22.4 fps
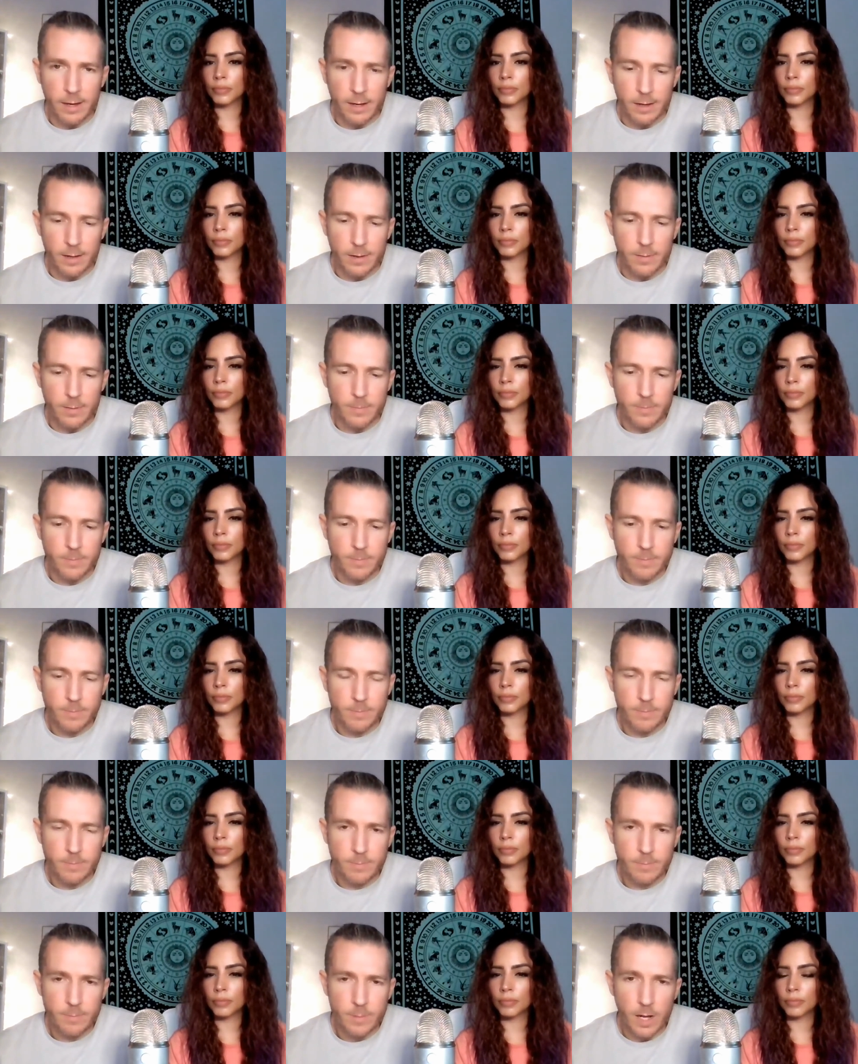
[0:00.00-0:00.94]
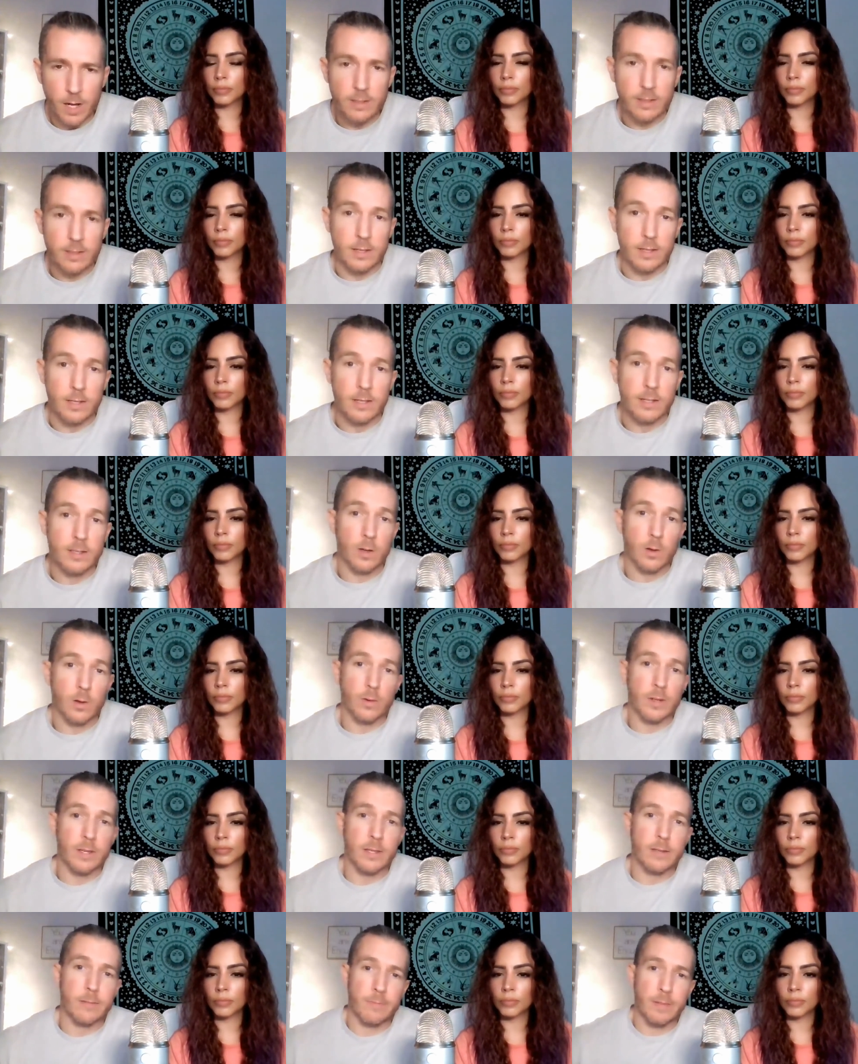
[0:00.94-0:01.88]
Speaker 1: uh, husky, and so
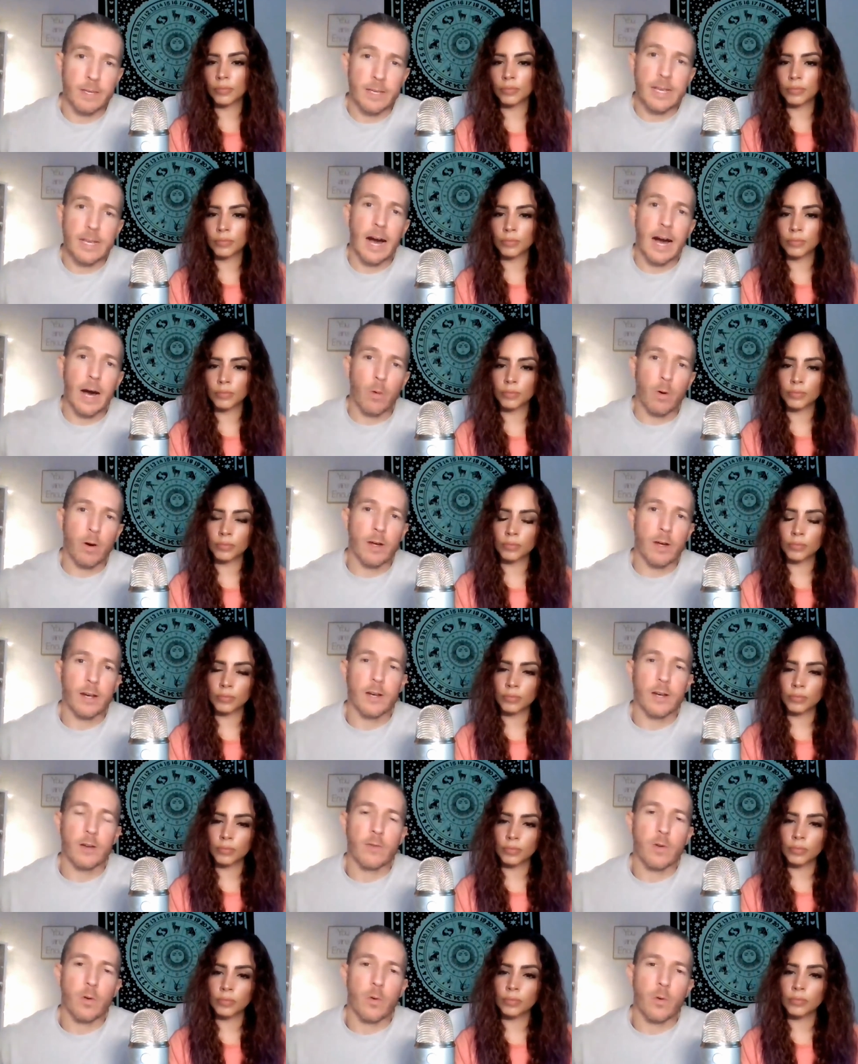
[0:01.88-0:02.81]
he he got one, and of